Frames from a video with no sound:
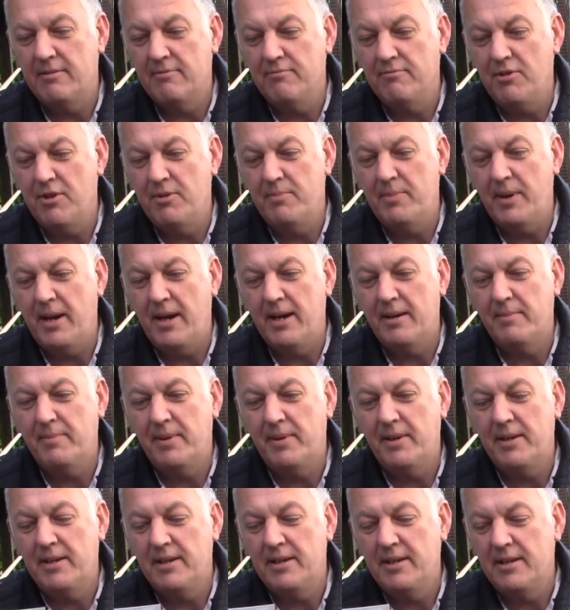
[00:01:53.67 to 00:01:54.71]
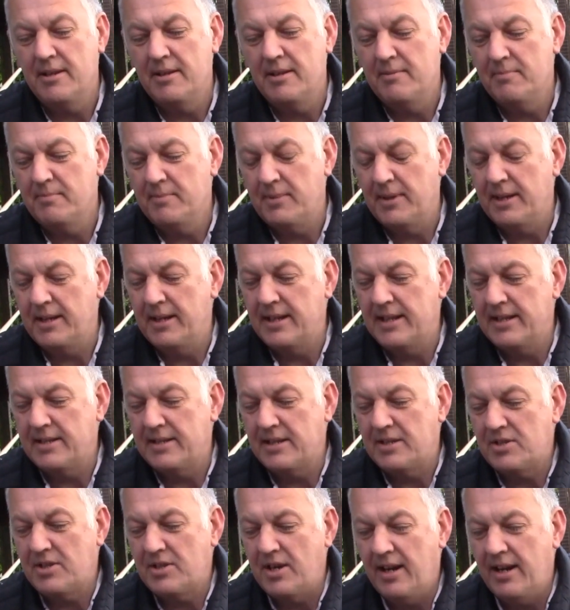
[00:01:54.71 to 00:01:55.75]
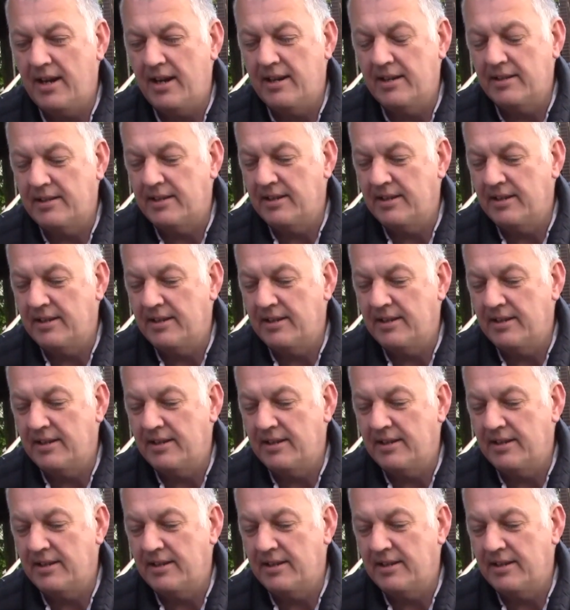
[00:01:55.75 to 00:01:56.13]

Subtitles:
rhubarb, but it is a chard.